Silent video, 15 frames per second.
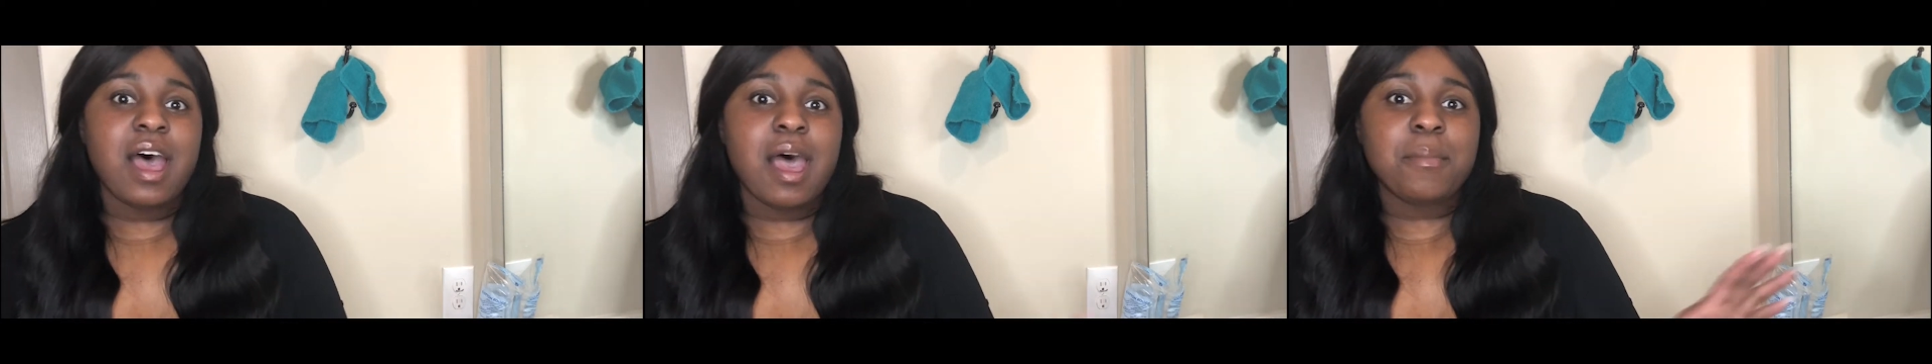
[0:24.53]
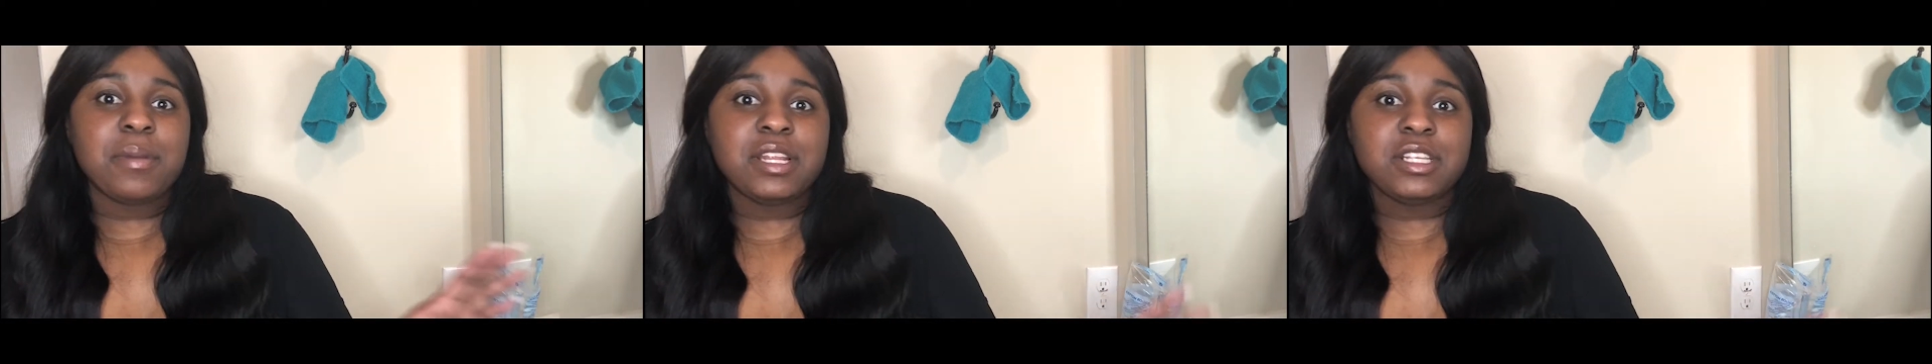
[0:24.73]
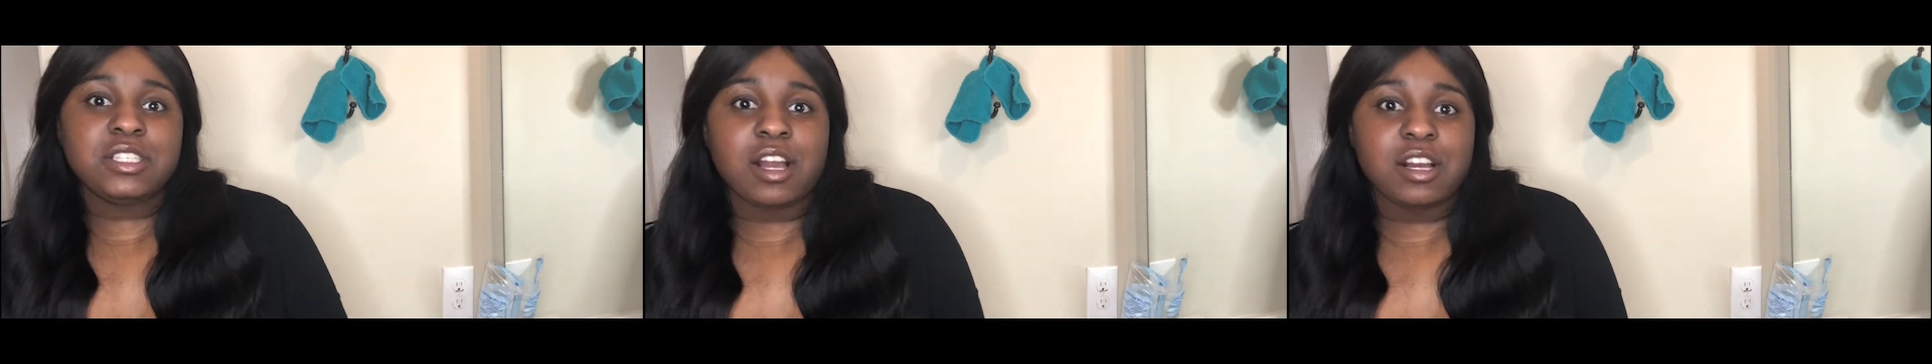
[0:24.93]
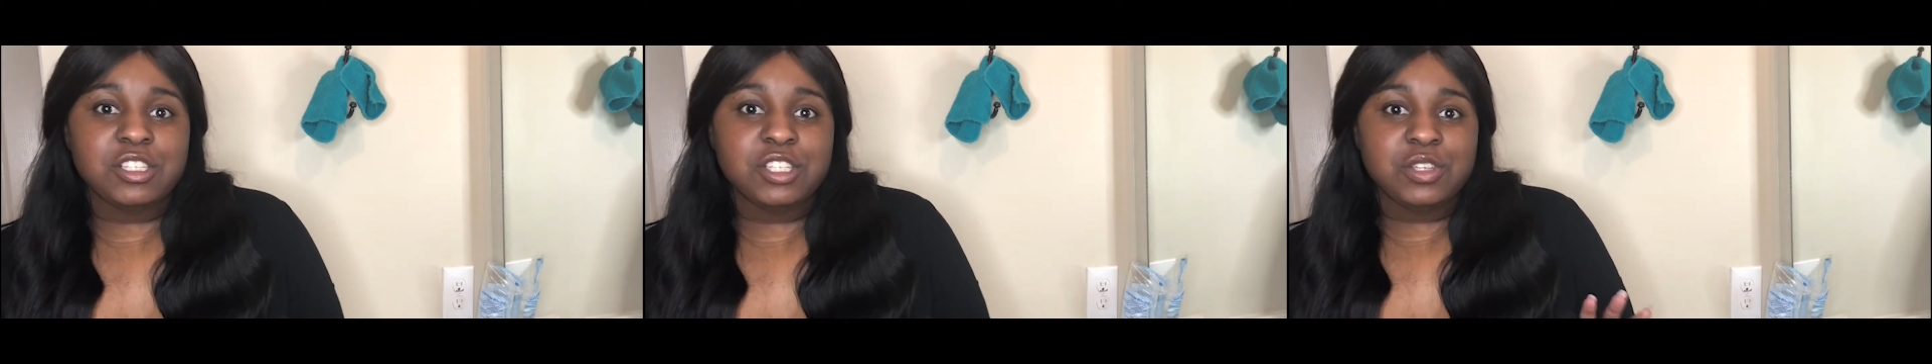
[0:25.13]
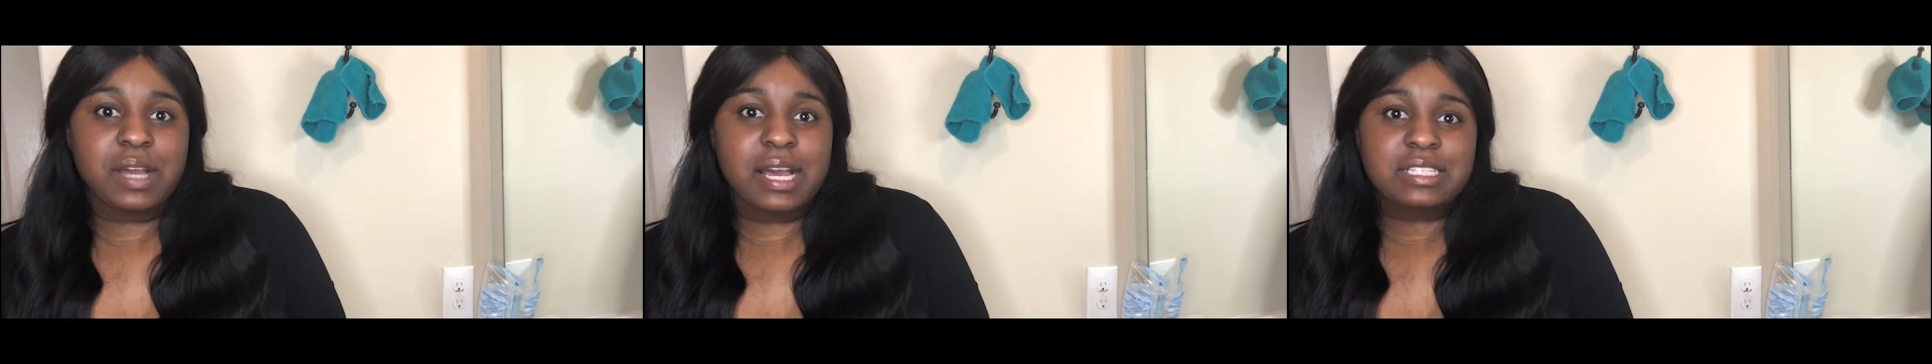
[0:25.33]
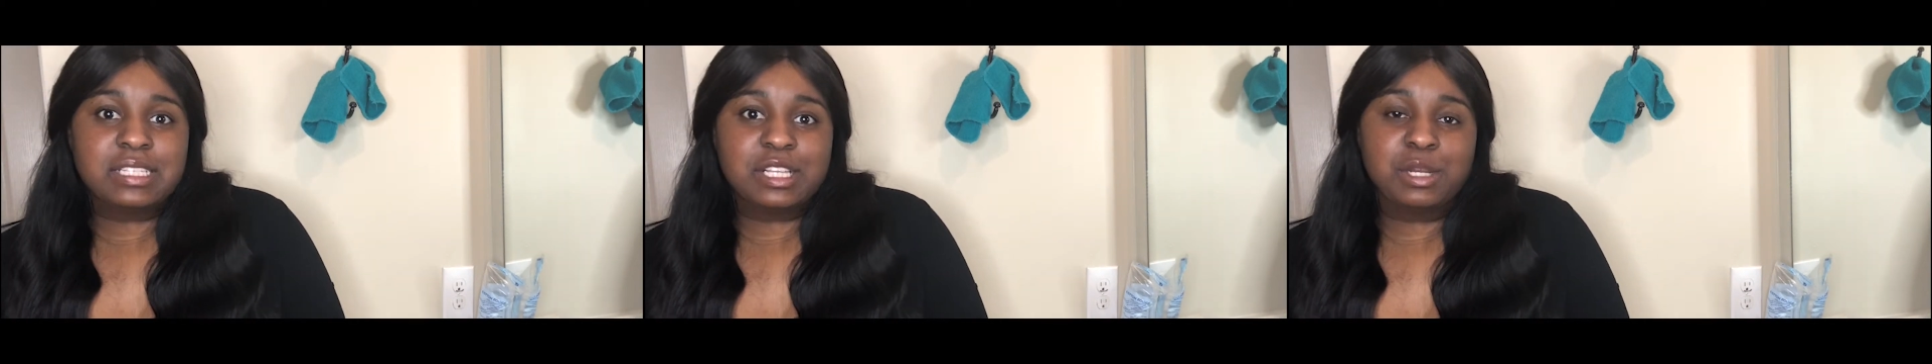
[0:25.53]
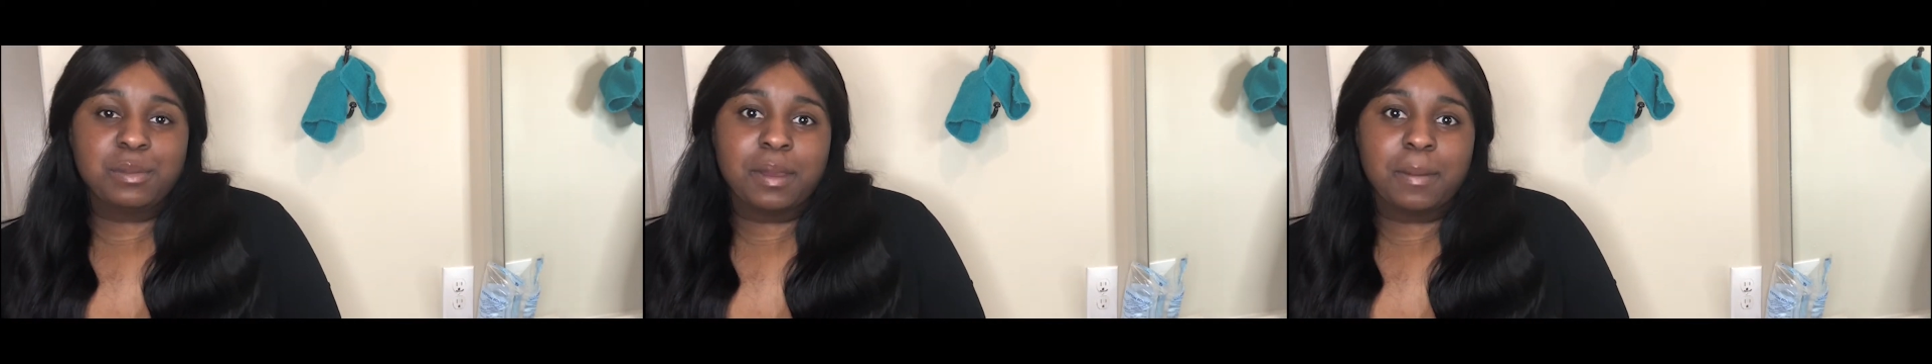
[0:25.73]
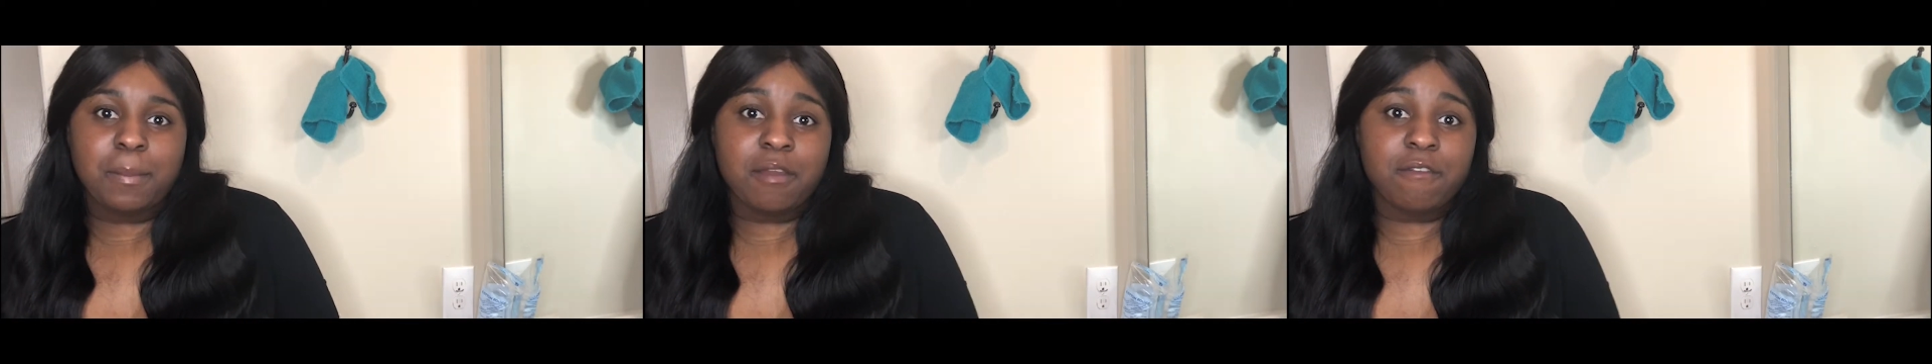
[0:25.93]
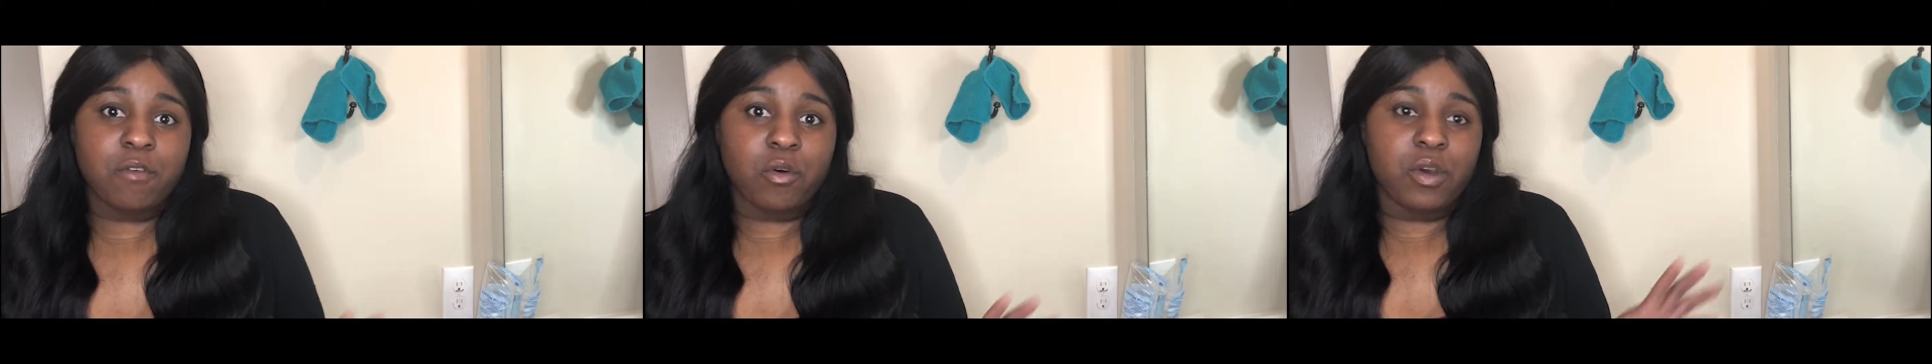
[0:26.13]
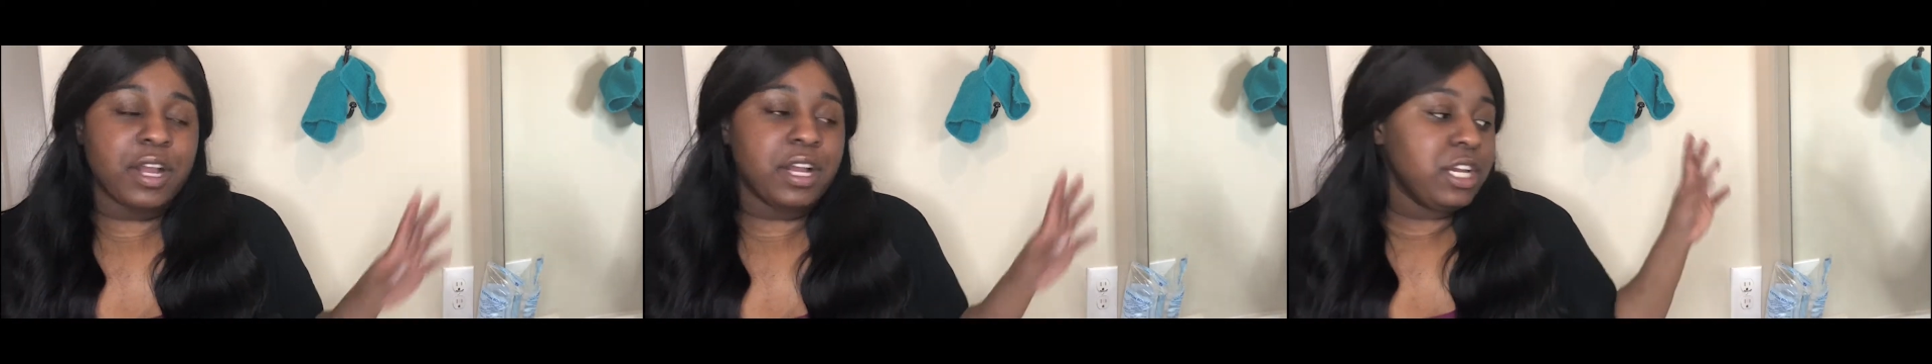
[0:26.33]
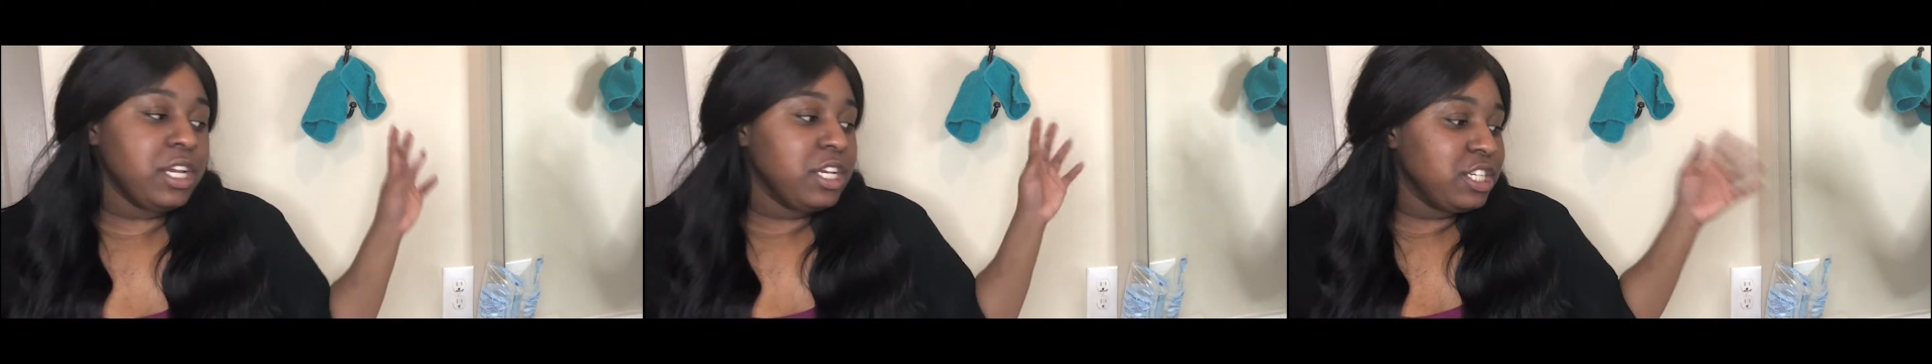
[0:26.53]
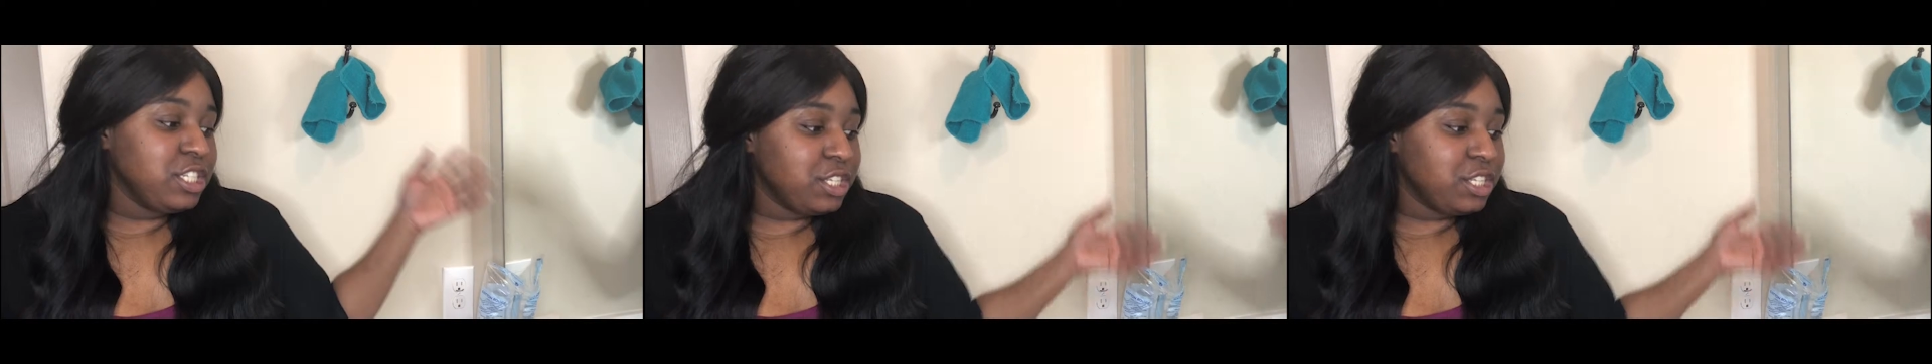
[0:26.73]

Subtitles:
I'm going to talk to you guys a little bit before,